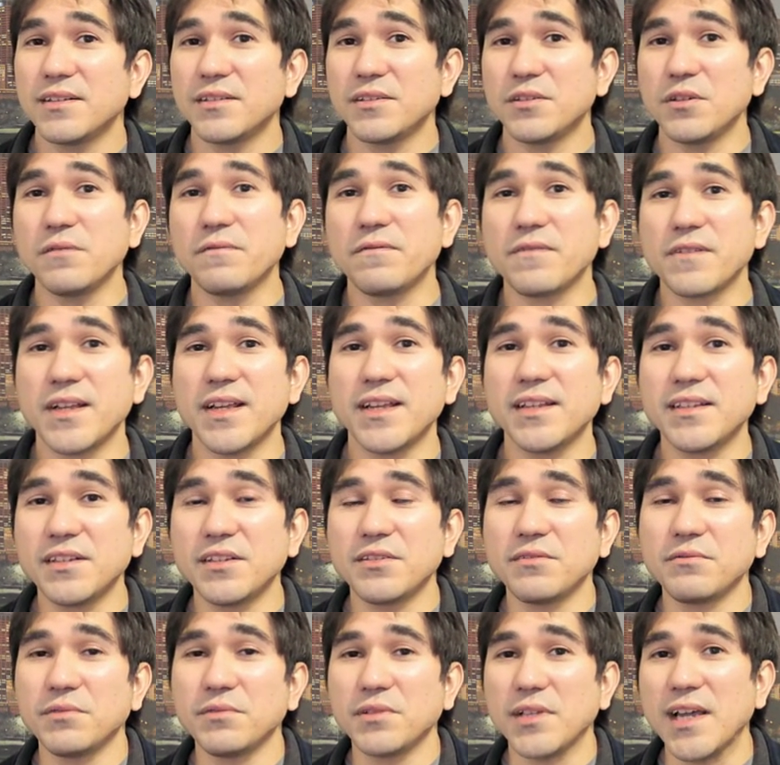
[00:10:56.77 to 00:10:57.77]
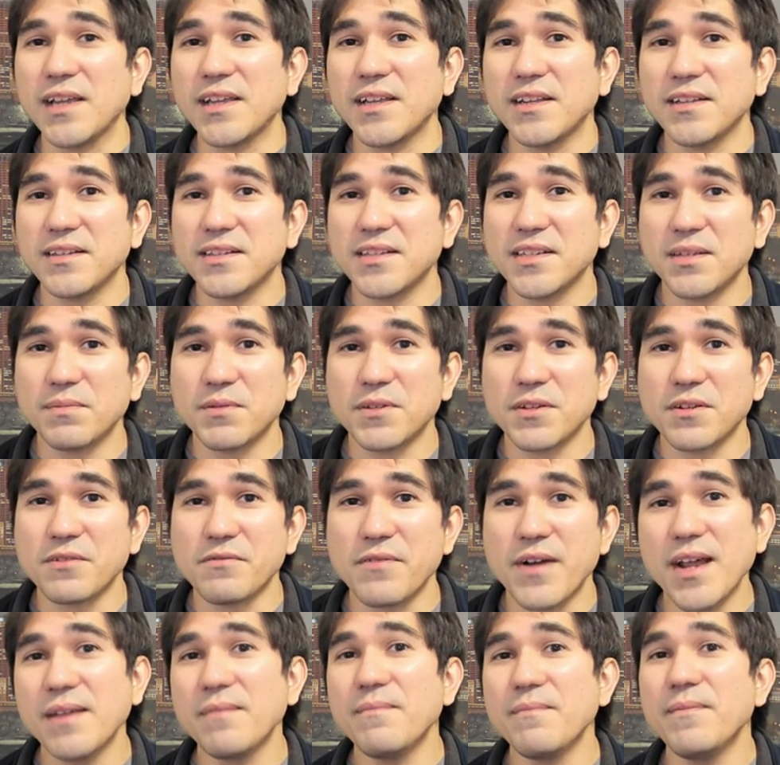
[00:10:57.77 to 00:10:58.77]
don't forget to like and
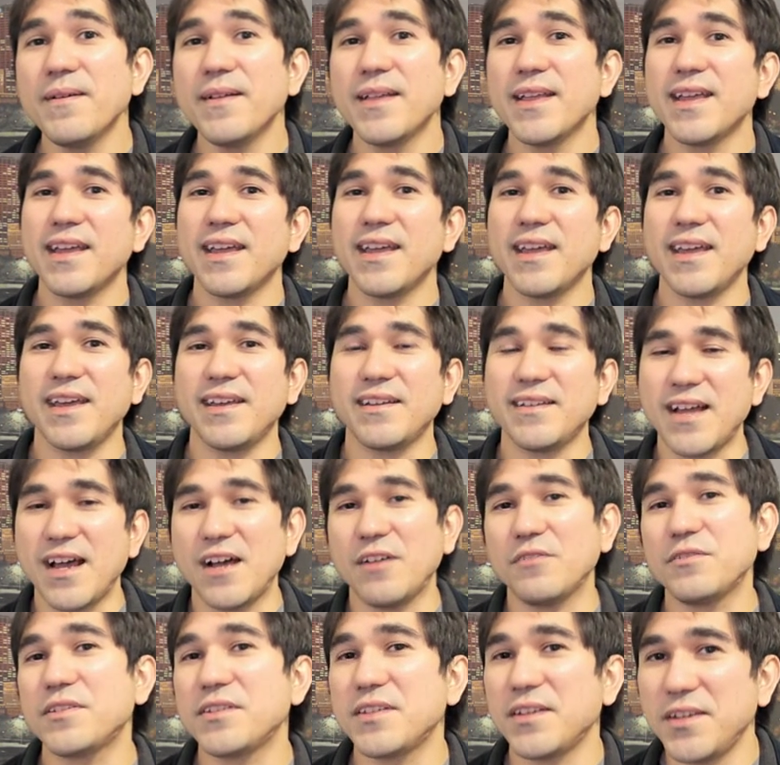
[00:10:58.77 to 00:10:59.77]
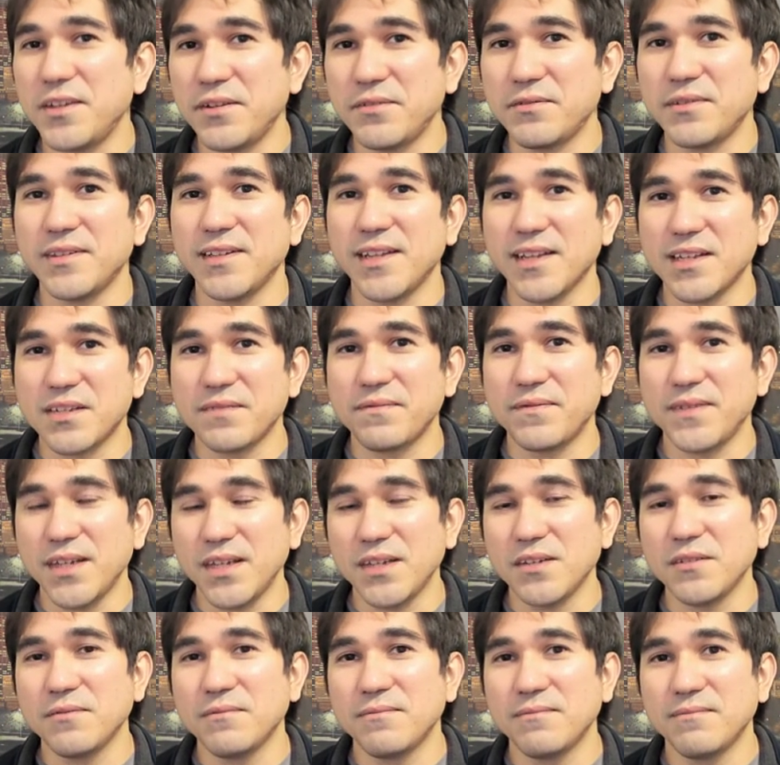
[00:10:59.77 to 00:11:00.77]
subscribe, and I'll see you in the next
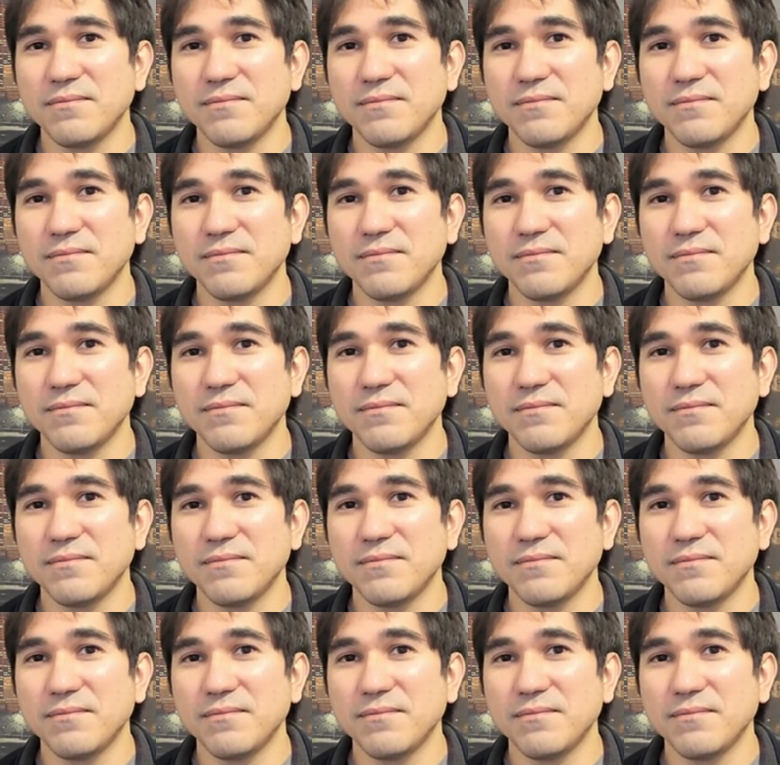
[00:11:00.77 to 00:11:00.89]
video.